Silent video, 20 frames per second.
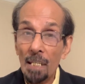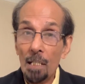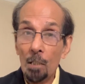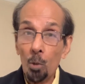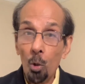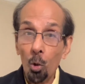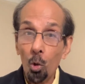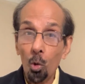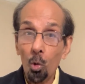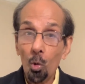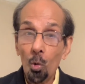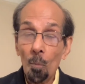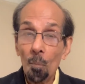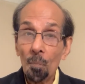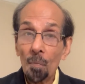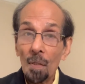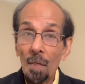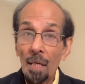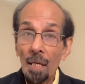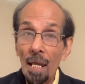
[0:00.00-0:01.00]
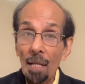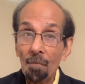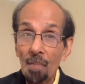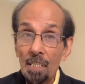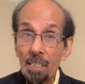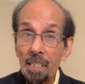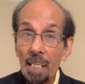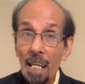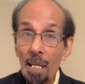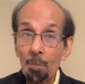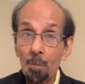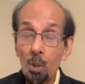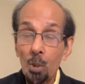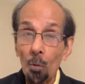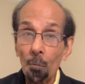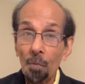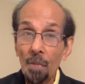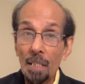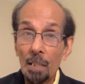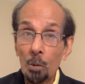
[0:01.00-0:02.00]
ego in the shapes
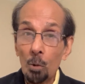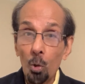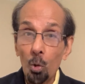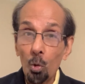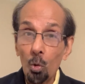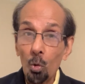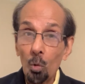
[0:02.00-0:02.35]
of ego,